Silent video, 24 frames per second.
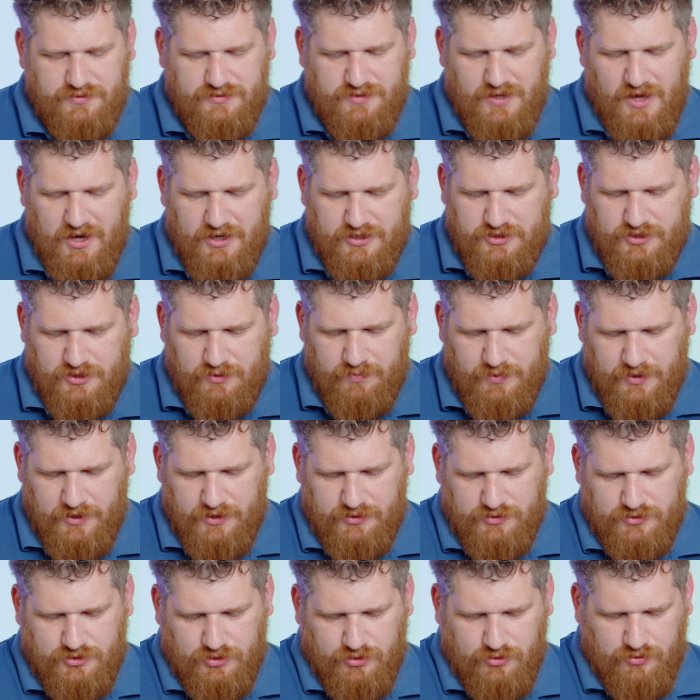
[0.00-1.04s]
is actually
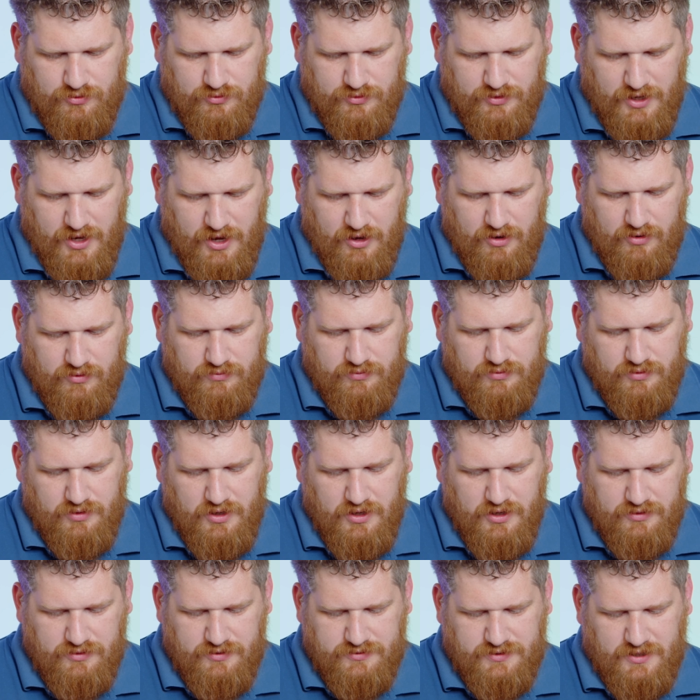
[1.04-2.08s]
being turned down,
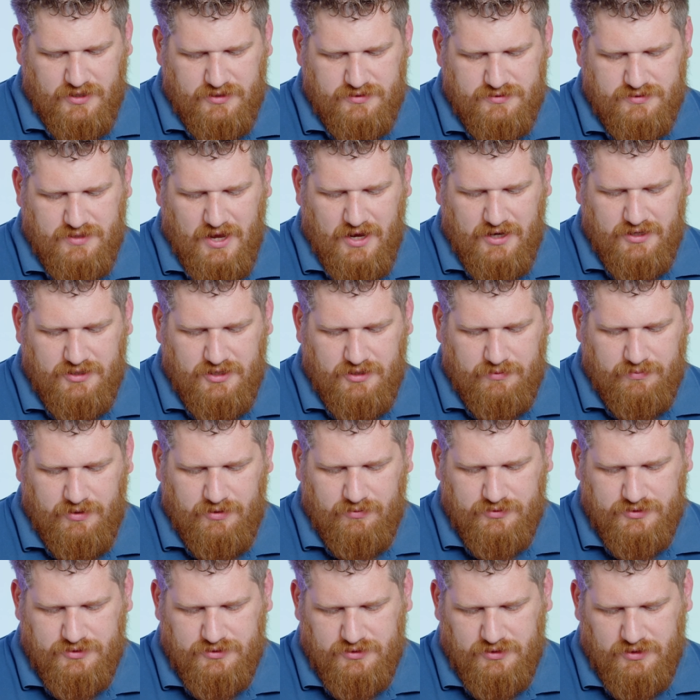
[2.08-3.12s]
in this case 9 dB,
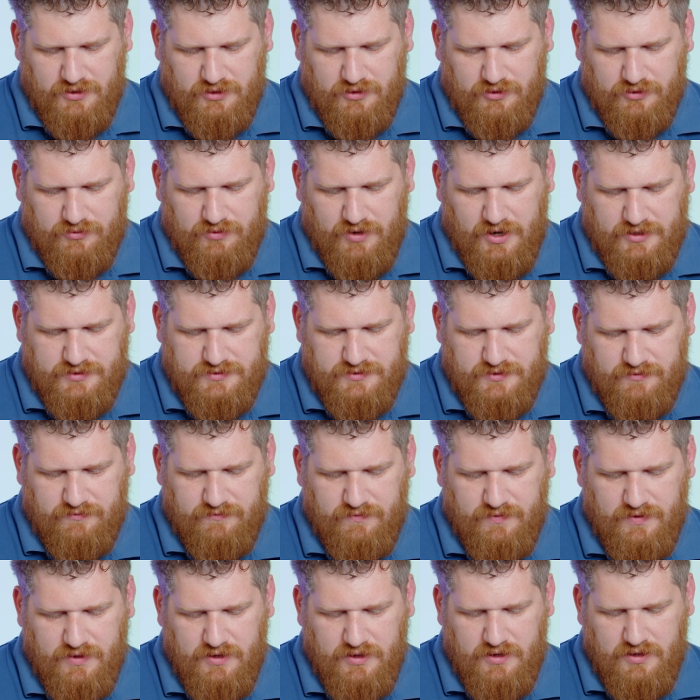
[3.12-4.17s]
which is a little aggressive.